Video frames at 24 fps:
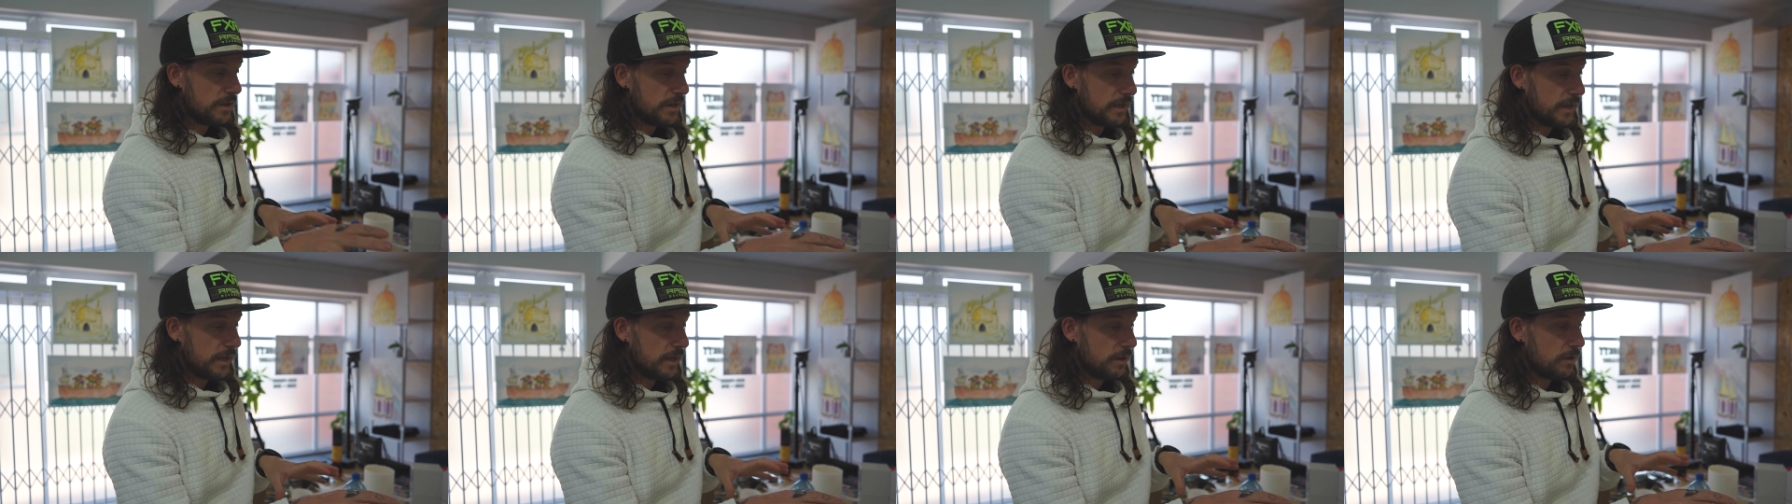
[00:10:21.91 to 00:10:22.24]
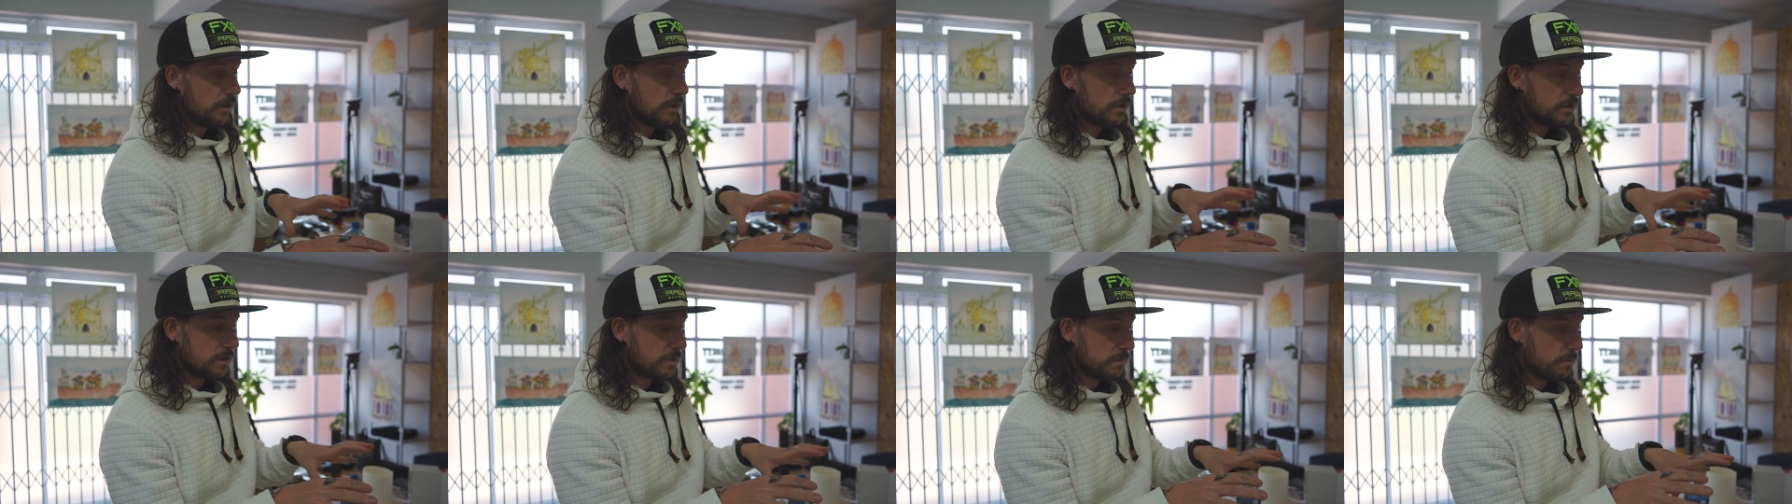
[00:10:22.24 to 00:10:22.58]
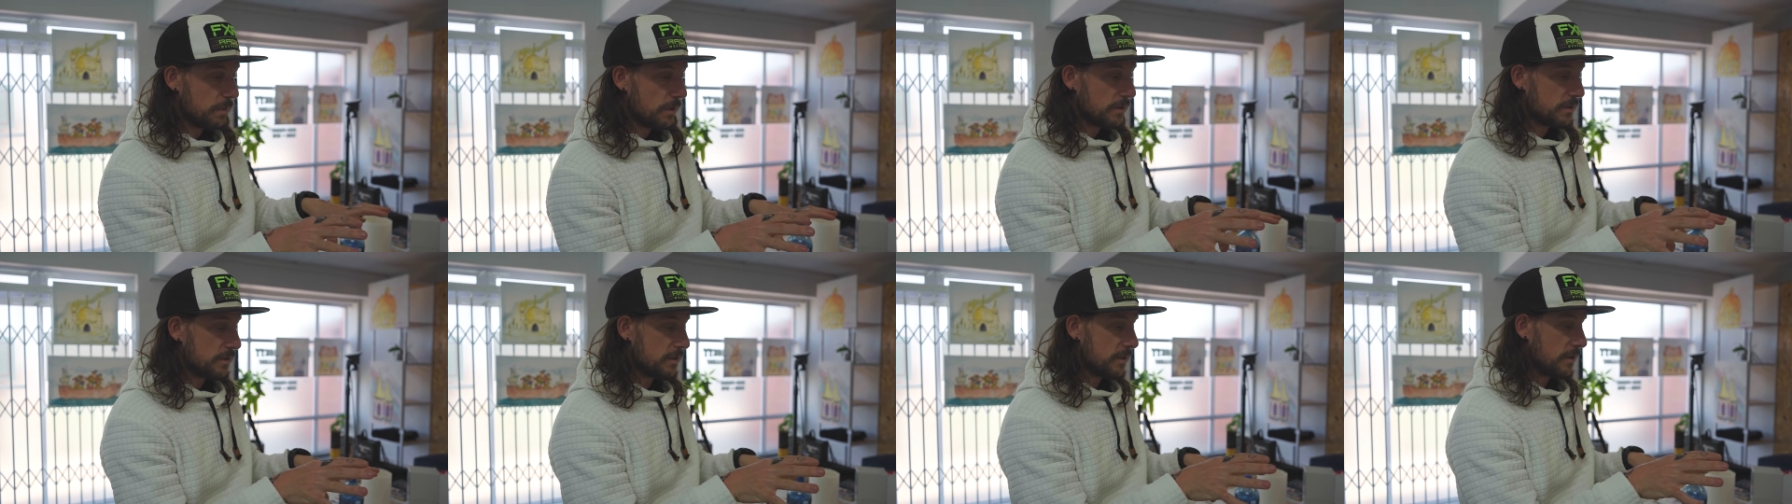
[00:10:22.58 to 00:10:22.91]
gonna get hot
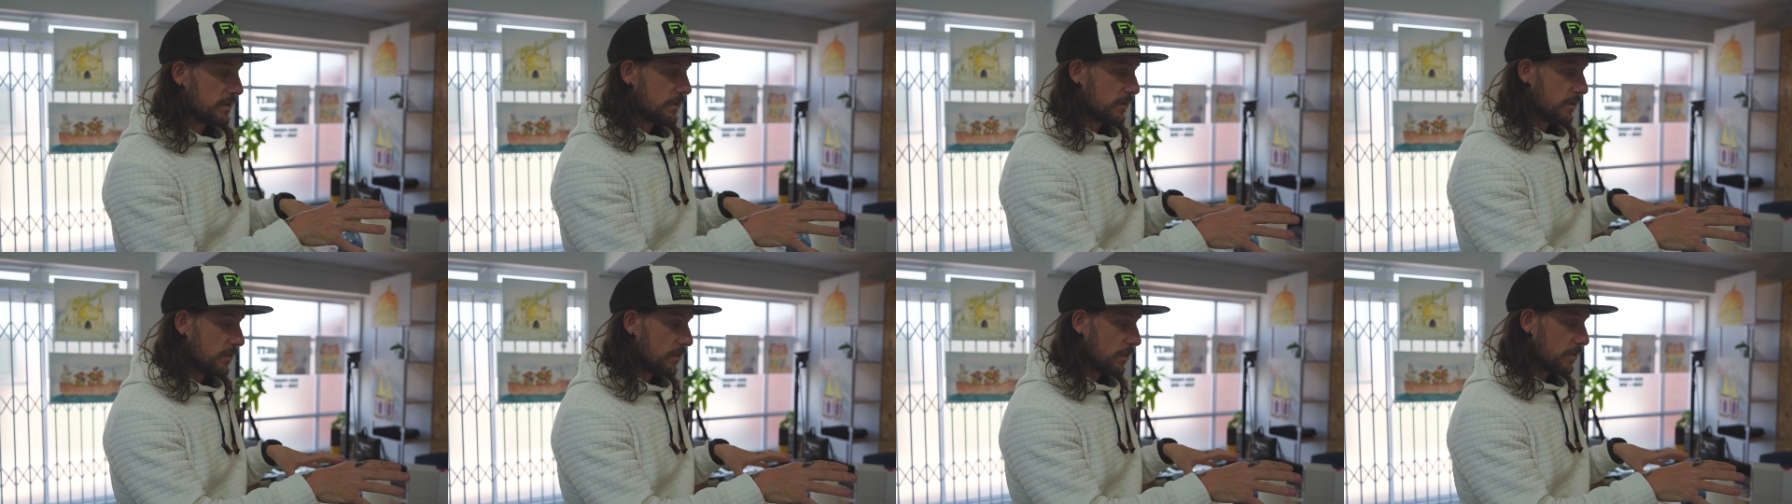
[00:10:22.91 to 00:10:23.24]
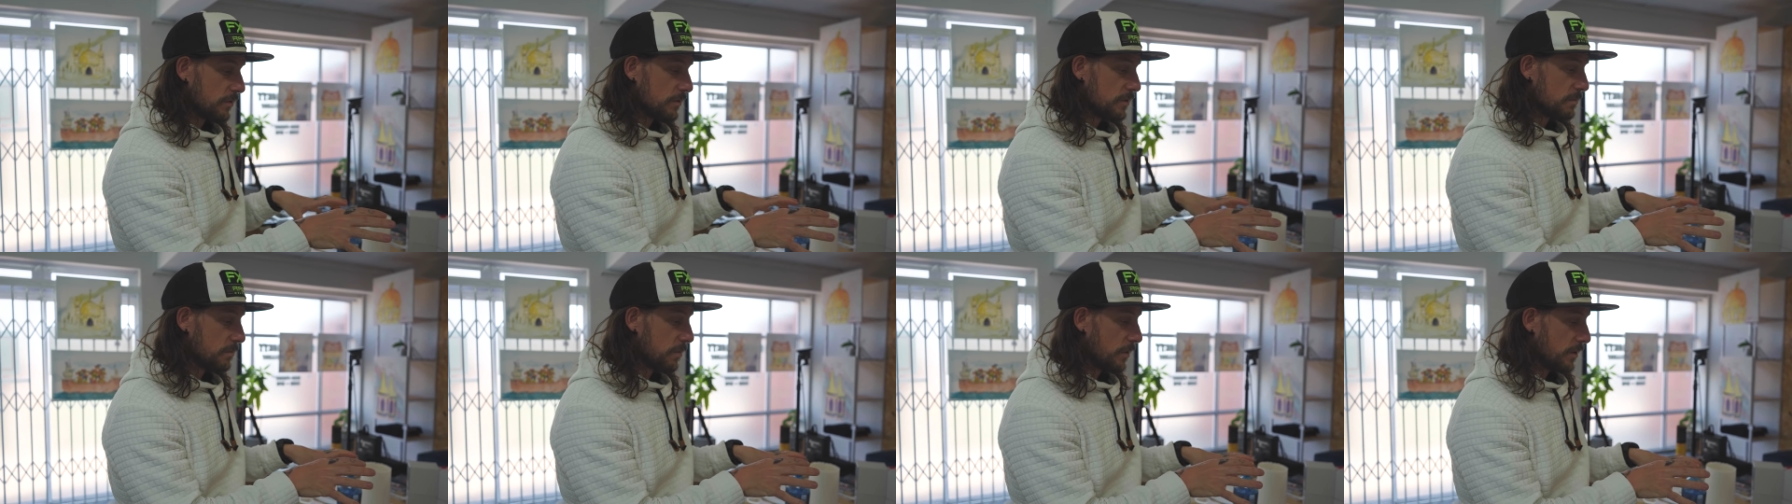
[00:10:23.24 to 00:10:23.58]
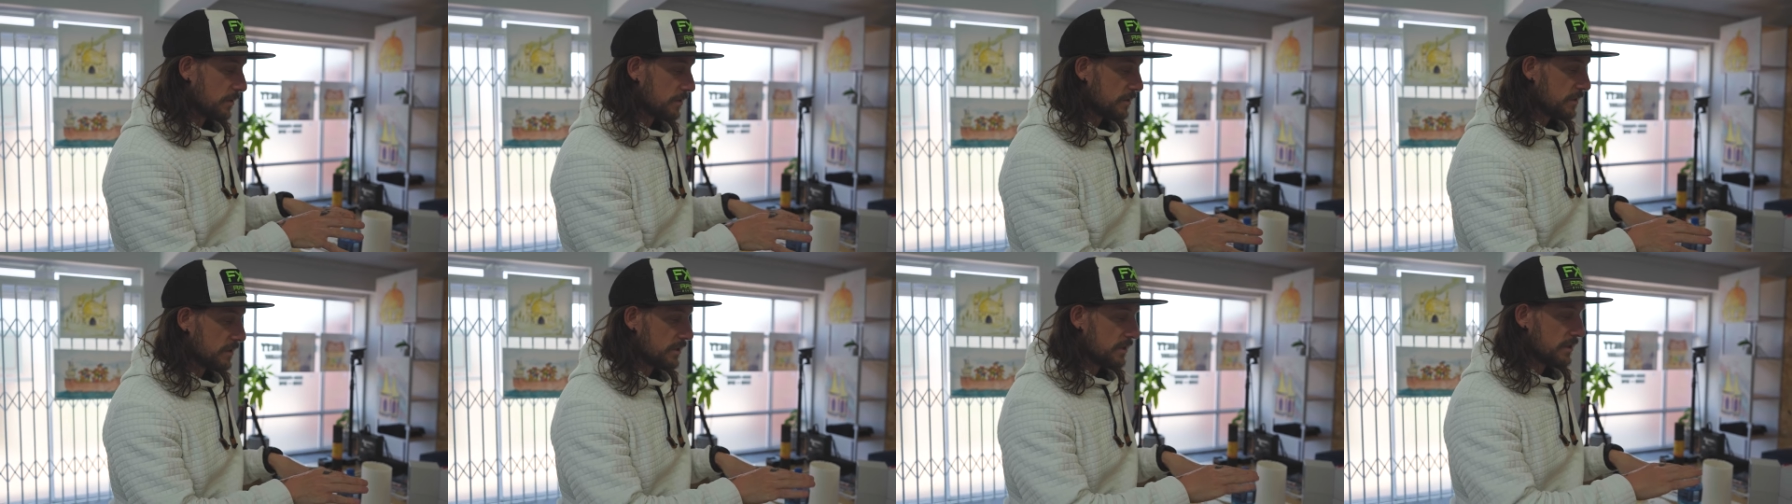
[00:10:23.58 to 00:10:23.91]
spots and cold
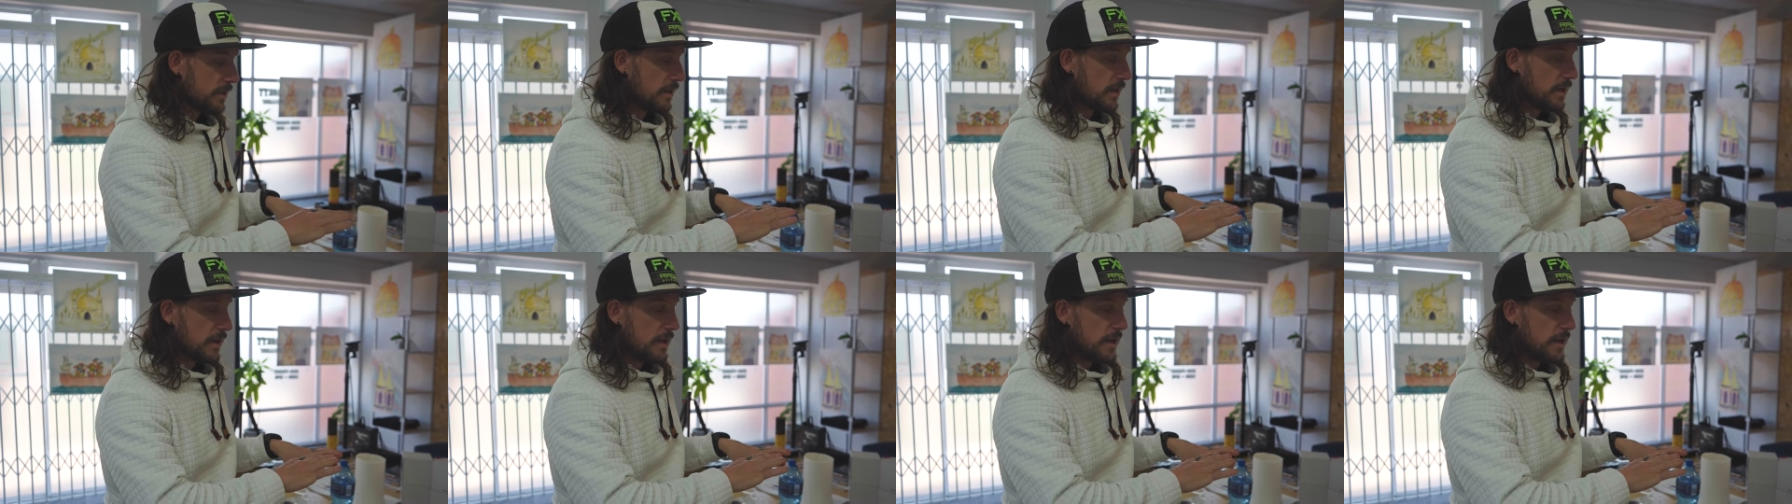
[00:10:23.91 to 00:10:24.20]
spots.